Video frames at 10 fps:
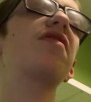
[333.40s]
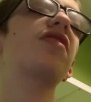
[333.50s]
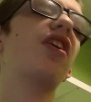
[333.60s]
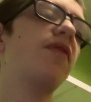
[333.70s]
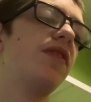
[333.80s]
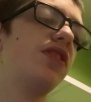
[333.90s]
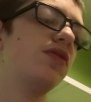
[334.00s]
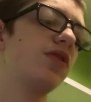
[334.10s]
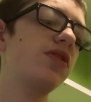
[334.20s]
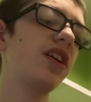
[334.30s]
Sky
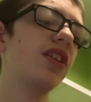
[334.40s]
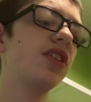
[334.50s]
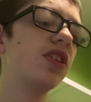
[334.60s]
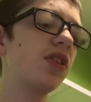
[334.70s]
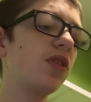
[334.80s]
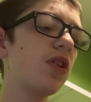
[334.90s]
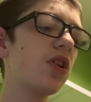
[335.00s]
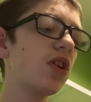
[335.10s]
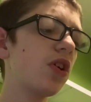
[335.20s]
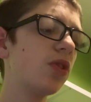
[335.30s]
Originals
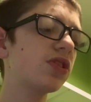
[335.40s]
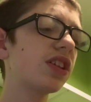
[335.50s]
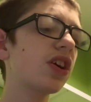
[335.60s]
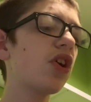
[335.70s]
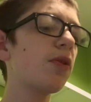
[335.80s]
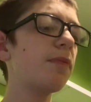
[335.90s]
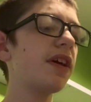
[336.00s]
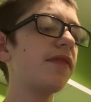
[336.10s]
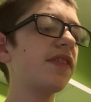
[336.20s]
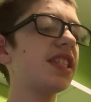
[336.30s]
also got a
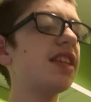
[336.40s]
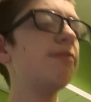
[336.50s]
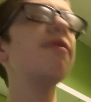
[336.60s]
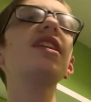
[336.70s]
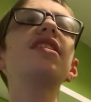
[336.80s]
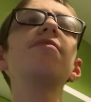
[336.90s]
bit of a cinematic